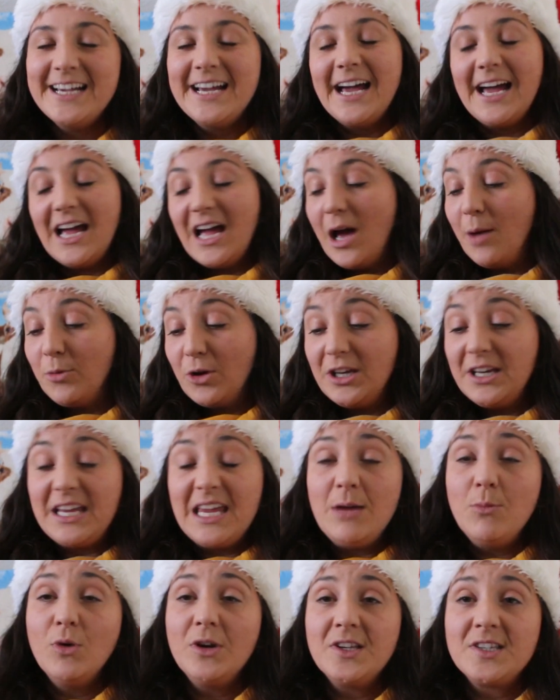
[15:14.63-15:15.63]
I'm going to
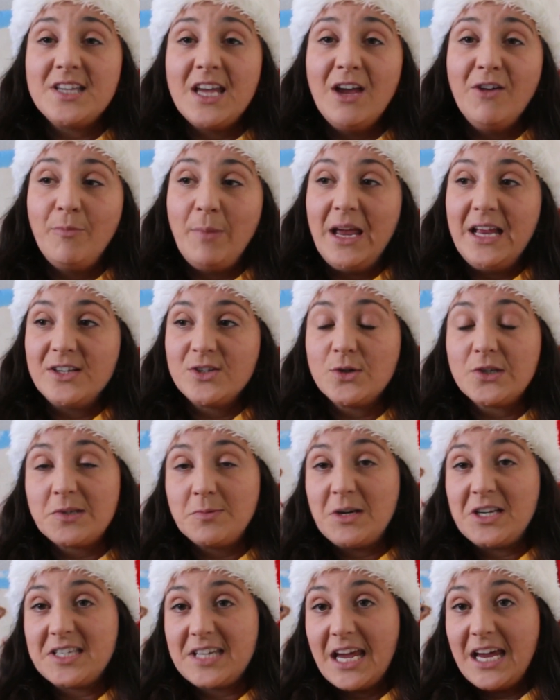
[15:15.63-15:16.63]
keep one set of pencils,
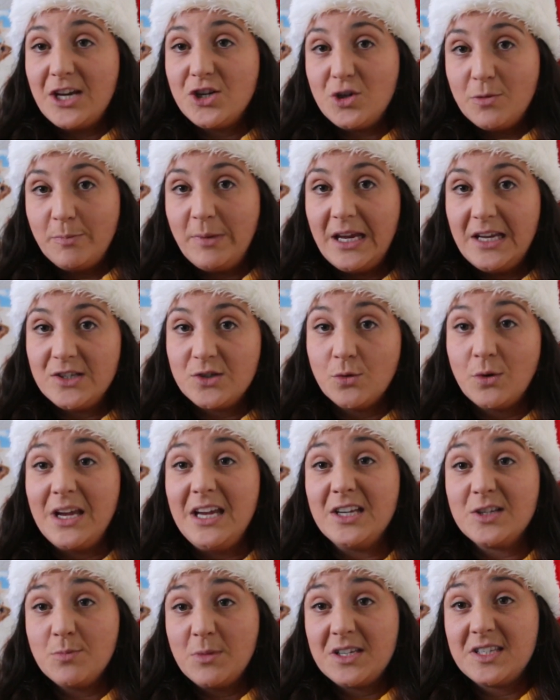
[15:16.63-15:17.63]
my sketching pencil
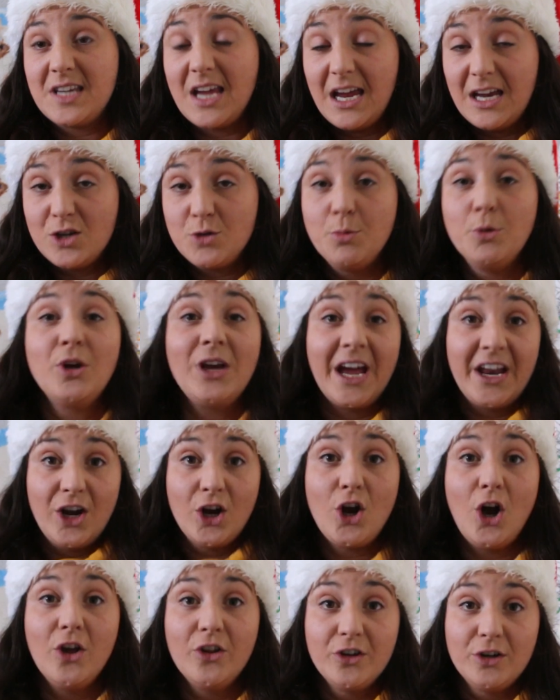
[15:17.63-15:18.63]
case, my sketchbook and a
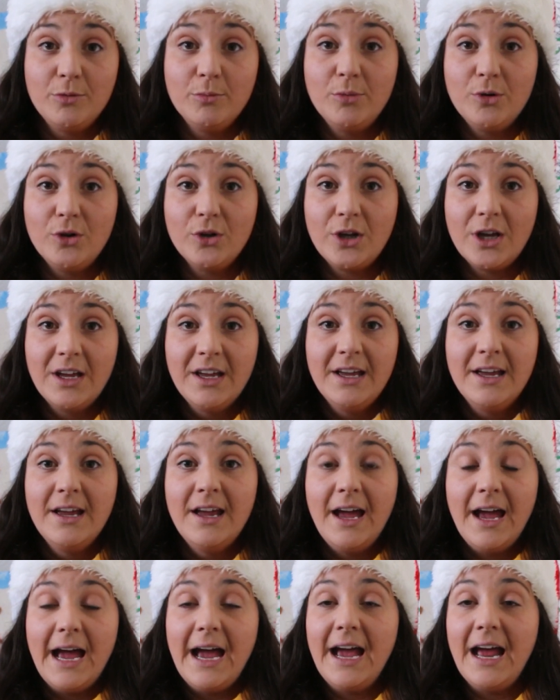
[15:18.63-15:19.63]
colouring book,
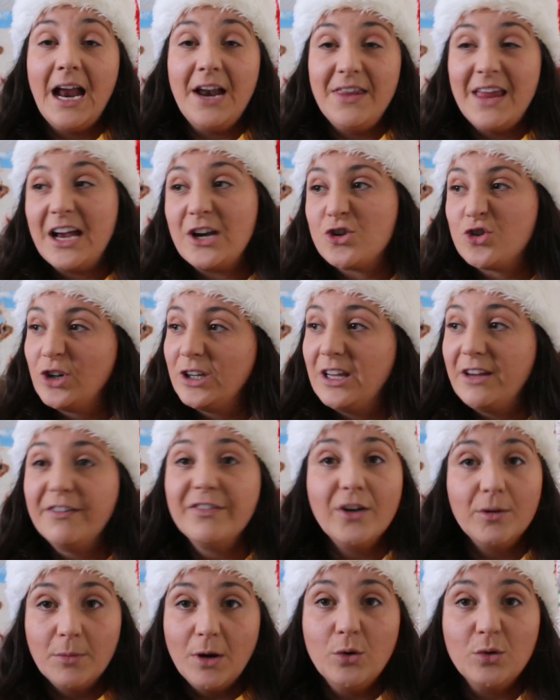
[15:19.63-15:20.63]
and that's really
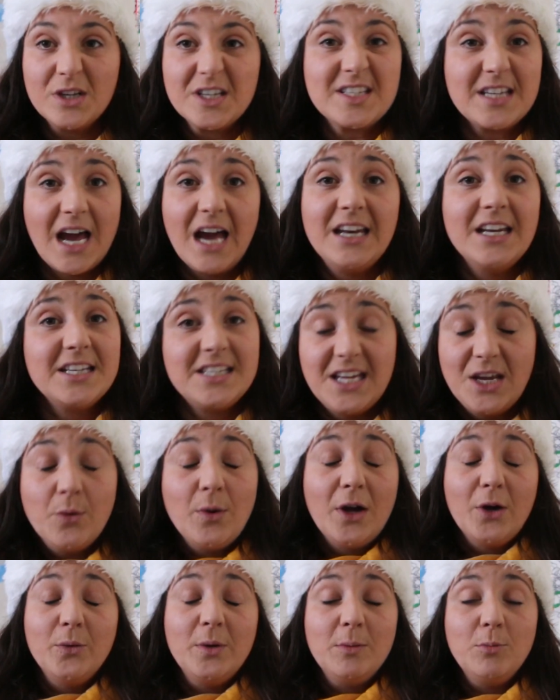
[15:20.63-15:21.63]
for my own sanity
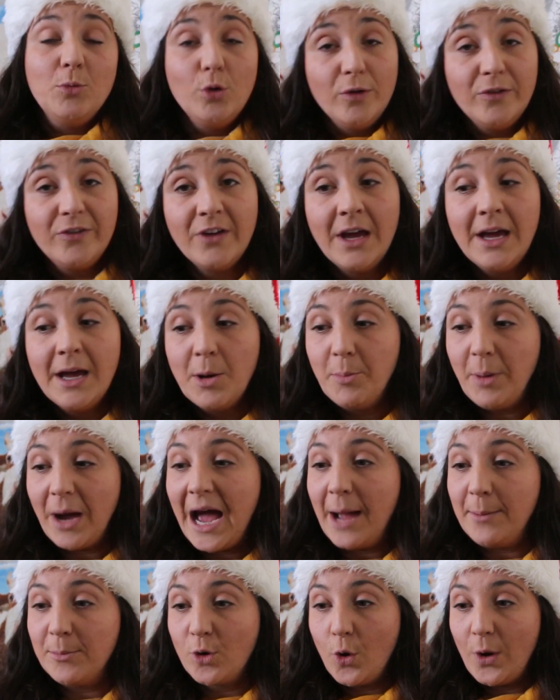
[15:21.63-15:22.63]
while we move. But
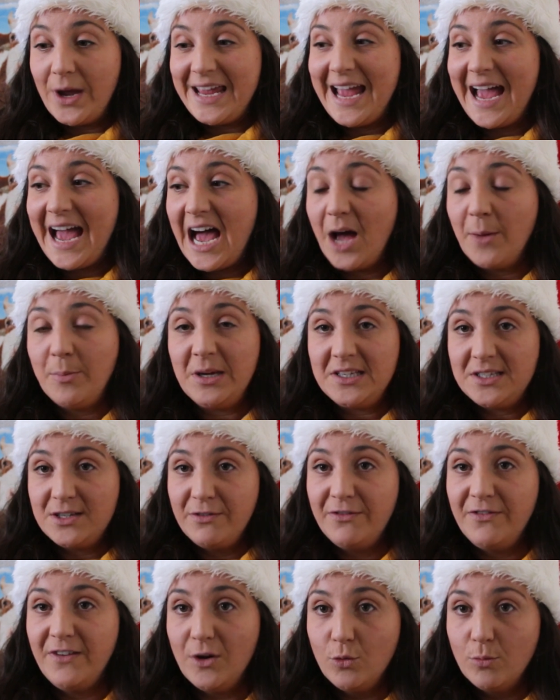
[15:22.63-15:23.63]
I'm quite happy to
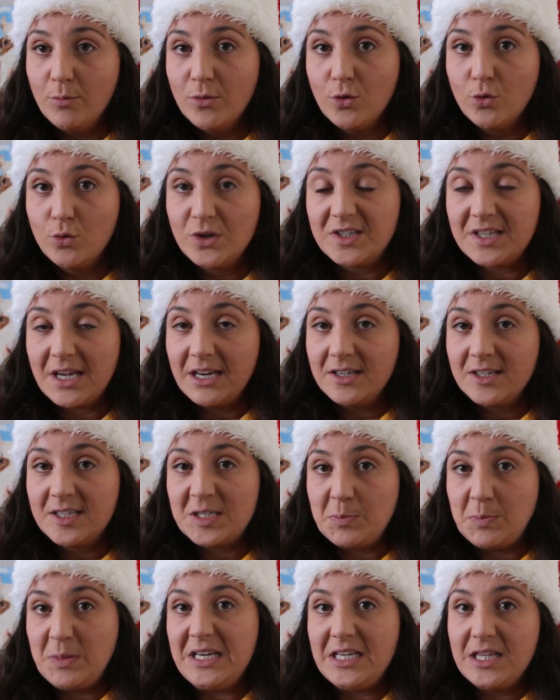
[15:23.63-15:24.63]
film those and
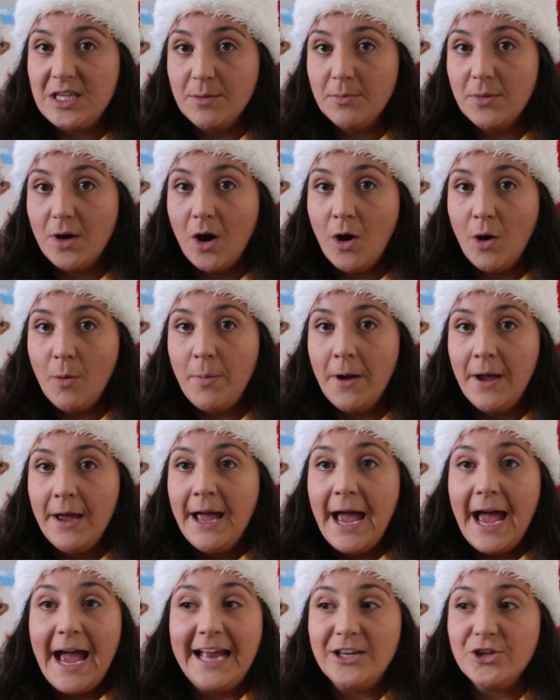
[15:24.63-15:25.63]
speed them up
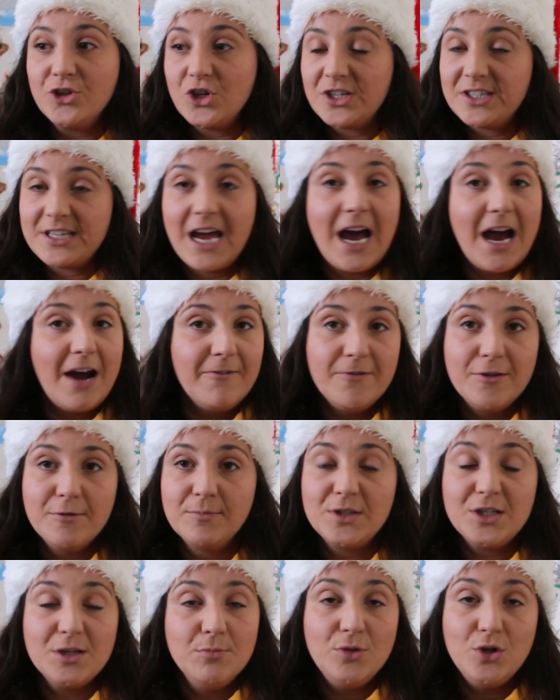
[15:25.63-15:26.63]
and just have
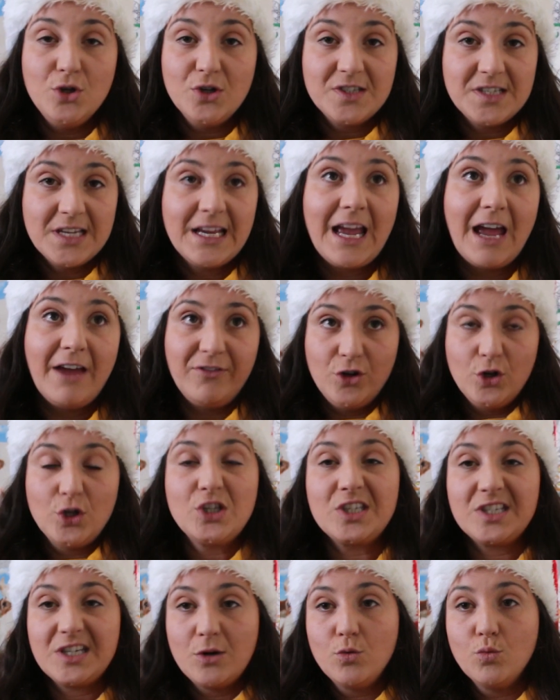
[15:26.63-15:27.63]
them to music if you
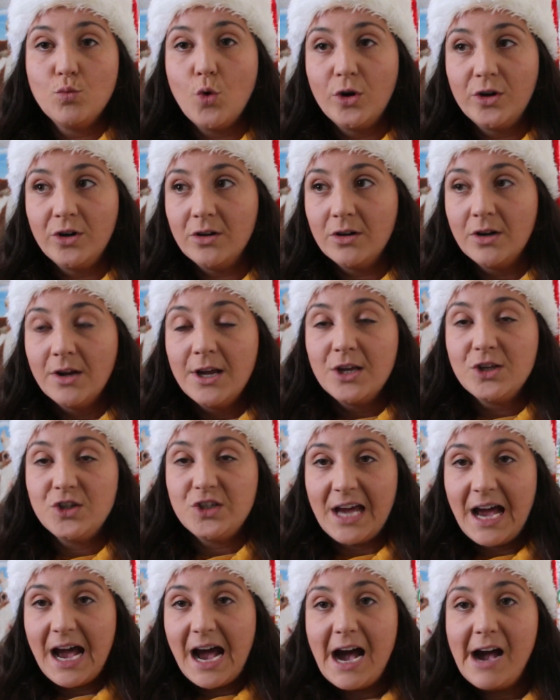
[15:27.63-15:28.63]
still want
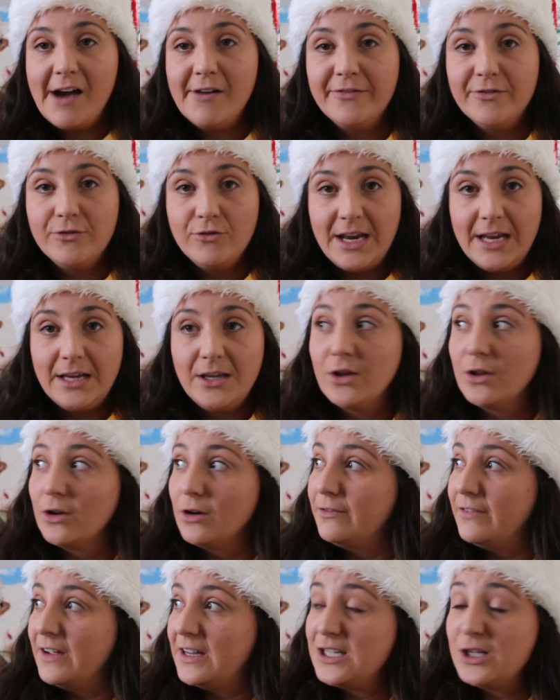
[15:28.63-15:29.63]
to have
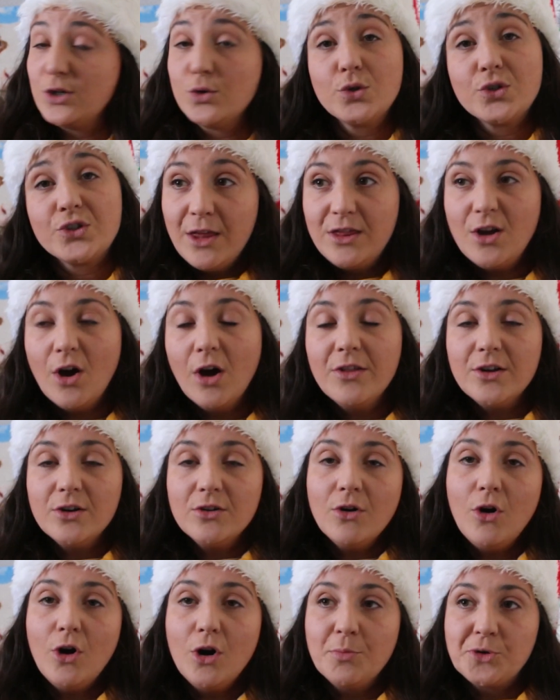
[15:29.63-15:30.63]
regular videos. The
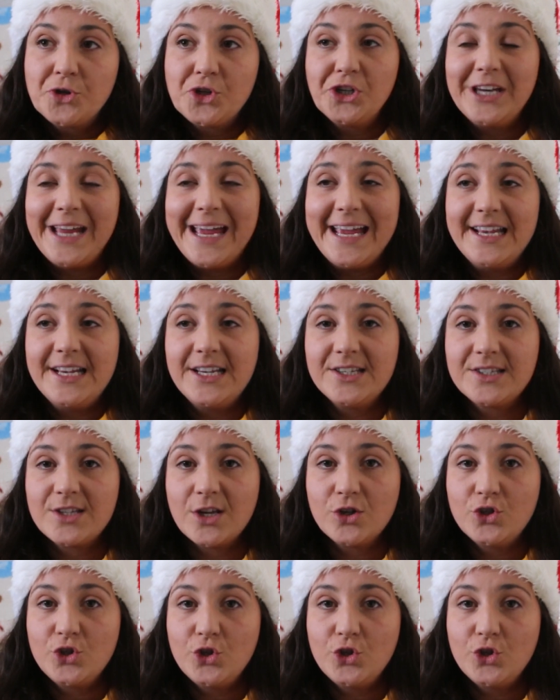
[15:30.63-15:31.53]
other option is